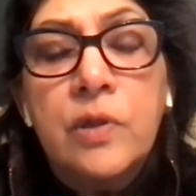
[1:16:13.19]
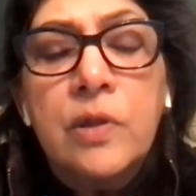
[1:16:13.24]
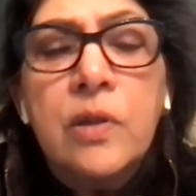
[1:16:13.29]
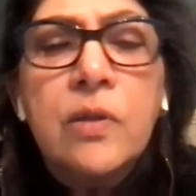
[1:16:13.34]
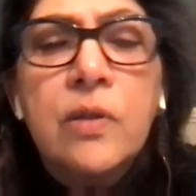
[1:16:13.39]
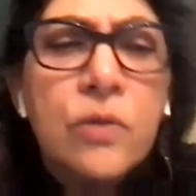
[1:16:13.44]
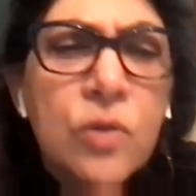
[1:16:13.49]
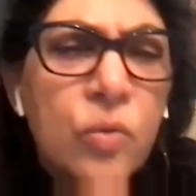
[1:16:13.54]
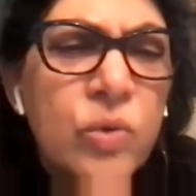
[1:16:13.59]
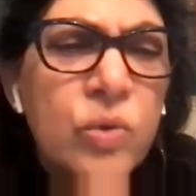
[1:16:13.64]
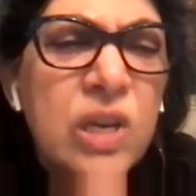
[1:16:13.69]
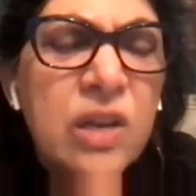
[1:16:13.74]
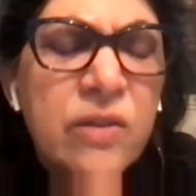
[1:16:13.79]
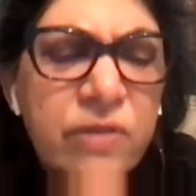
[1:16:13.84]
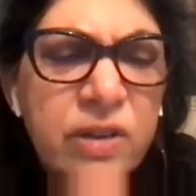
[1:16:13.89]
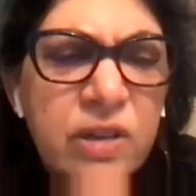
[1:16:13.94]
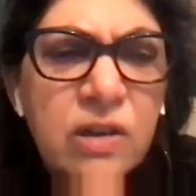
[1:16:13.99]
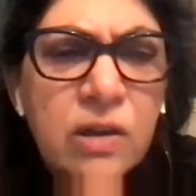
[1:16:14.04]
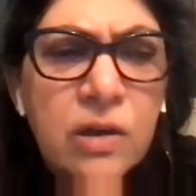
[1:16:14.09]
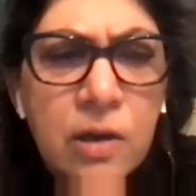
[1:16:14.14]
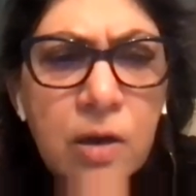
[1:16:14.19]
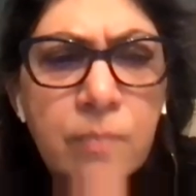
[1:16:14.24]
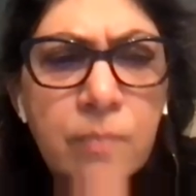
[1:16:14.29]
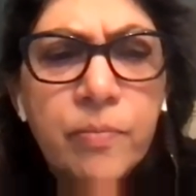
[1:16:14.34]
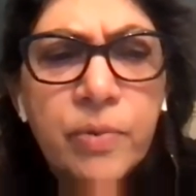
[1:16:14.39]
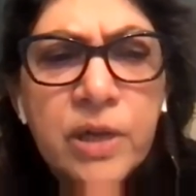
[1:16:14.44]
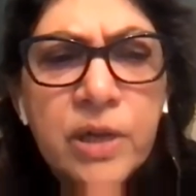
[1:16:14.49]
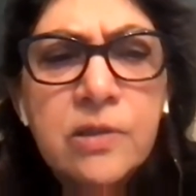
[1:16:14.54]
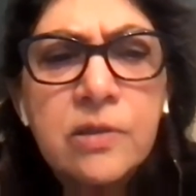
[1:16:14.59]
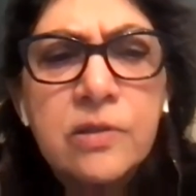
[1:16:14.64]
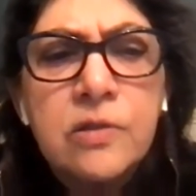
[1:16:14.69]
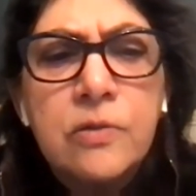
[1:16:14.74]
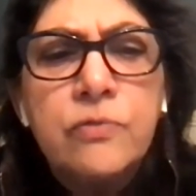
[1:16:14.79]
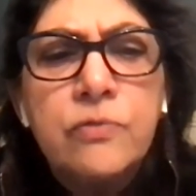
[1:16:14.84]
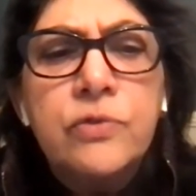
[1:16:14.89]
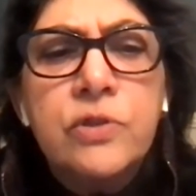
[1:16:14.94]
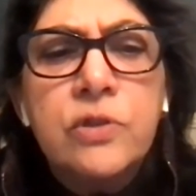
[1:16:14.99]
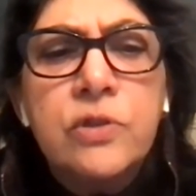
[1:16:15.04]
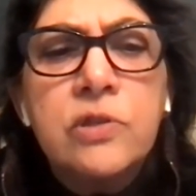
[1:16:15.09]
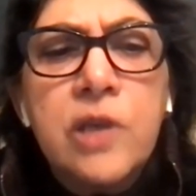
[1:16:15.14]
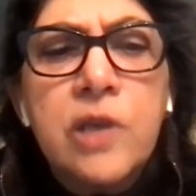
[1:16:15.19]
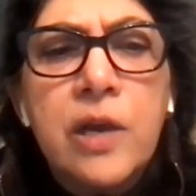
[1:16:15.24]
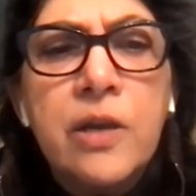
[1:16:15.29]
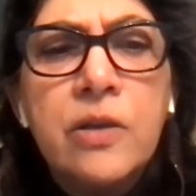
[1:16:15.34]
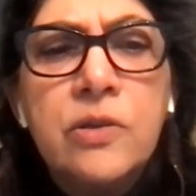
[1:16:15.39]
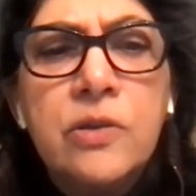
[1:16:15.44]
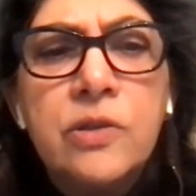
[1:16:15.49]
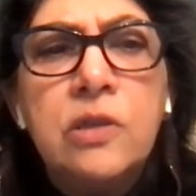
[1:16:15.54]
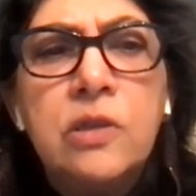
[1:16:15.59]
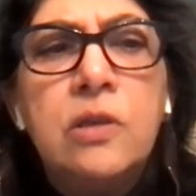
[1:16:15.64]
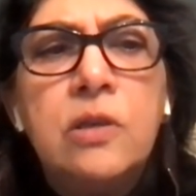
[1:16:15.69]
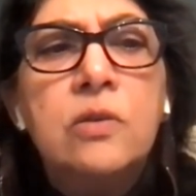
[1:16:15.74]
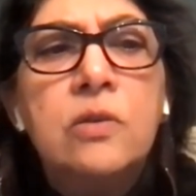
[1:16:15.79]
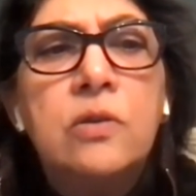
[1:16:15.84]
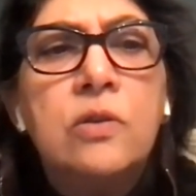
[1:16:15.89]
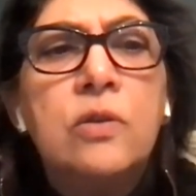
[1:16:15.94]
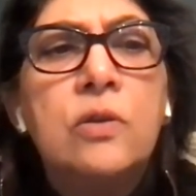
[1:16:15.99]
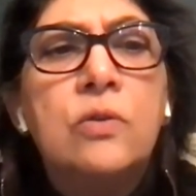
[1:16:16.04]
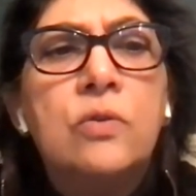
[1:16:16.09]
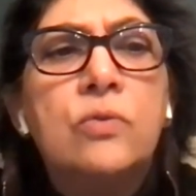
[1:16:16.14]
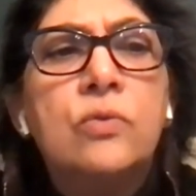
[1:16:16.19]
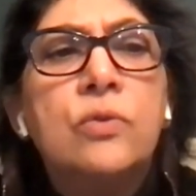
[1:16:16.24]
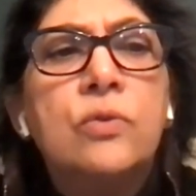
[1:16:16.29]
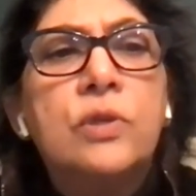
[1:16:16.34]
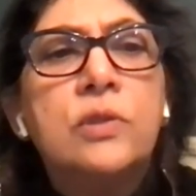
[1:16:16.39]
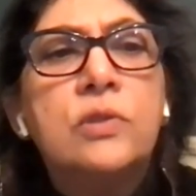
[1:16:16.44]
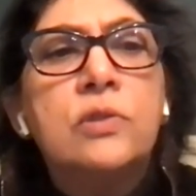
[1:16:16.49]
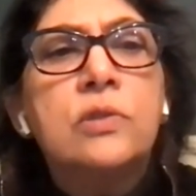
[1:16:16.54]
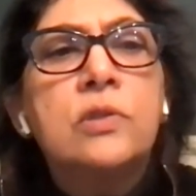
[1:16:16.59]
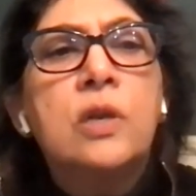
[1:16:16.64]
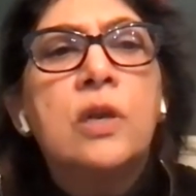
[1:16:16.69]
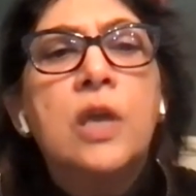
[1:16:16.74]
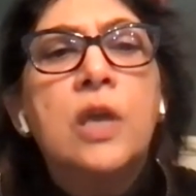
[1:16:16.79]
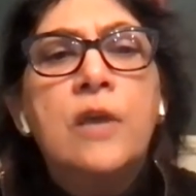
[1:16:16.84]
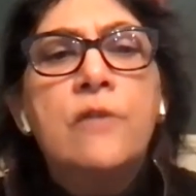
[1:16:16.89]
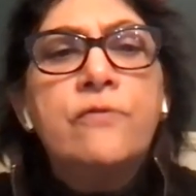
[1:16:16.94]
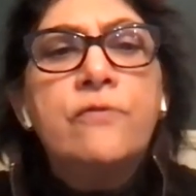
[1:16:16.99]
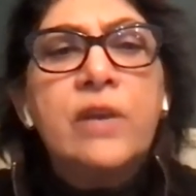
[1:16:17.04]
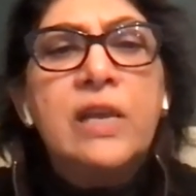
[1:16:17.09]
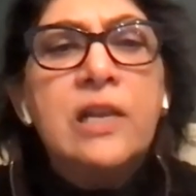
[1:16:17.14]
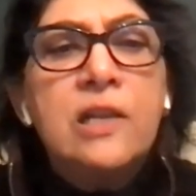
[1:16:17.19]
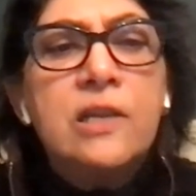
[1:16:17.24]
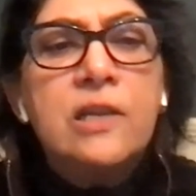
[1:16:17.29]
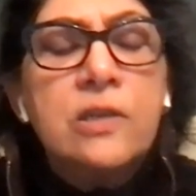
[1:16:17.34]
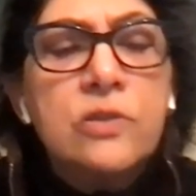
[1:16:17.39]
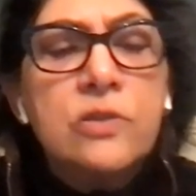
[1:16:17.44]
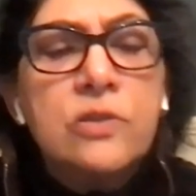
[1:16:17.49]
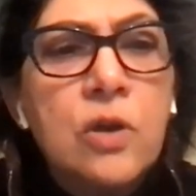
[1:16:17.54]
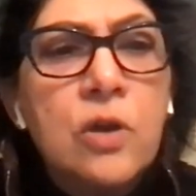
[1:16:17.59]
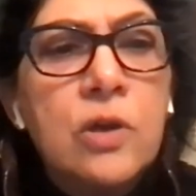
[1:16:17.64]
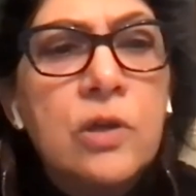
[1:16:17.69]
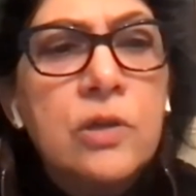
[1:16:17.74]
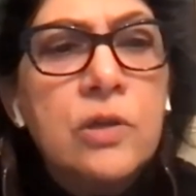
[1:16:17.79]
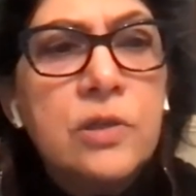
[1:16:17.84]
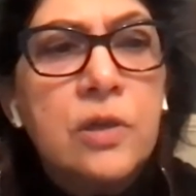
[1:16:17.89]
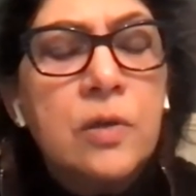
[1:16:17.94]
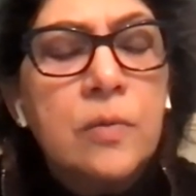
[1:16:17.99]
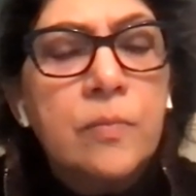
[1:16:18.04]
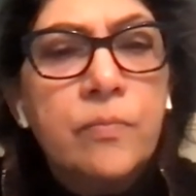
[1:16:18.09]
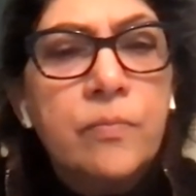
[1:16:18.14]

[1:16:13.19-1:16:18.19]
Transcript: We live in a competitive society, and you know, it's failing is not.